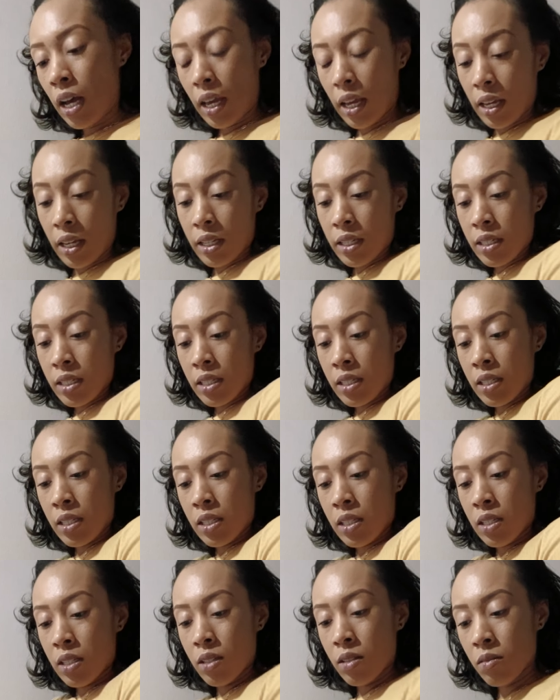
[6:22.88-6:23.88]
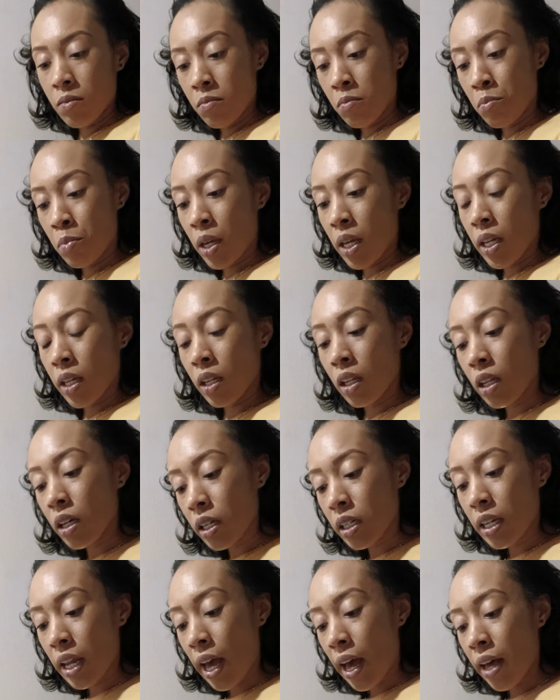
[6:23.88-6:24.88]
is being
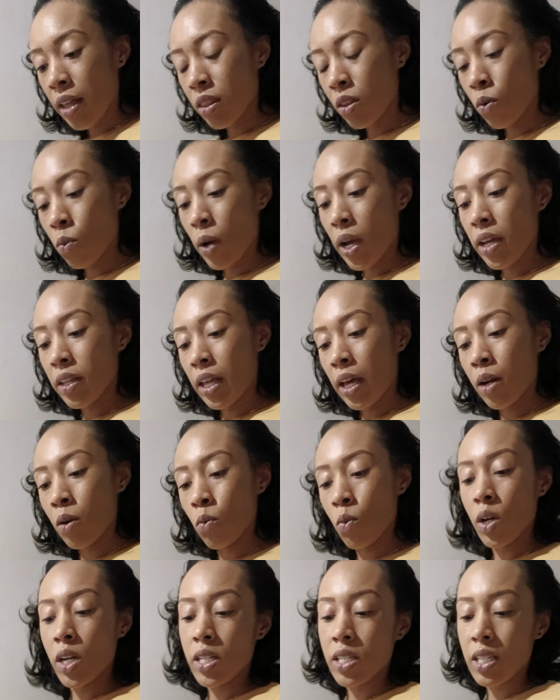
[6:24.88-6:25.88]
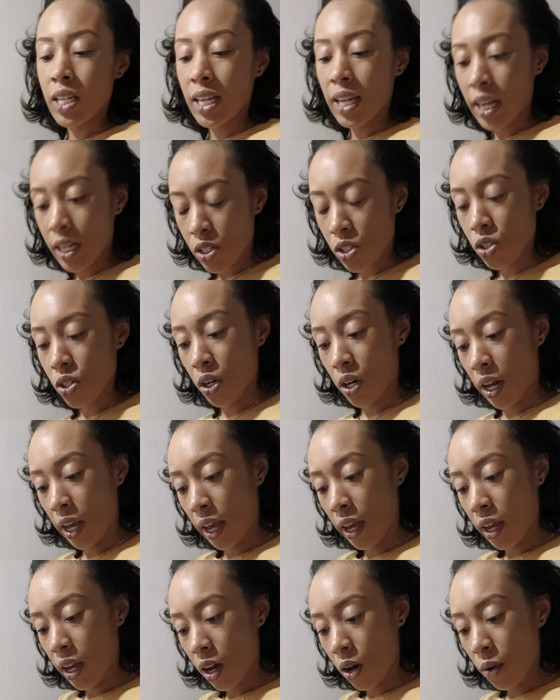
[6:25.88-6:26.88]
looked at the way that it was
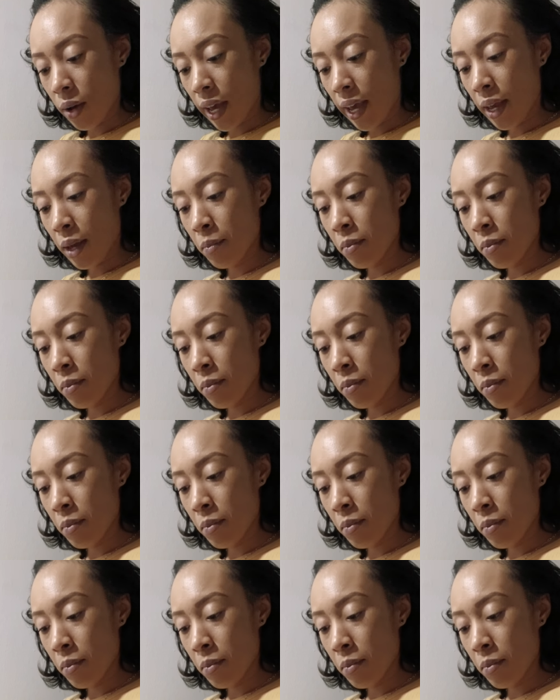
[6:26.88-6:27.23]
yesterday, okay?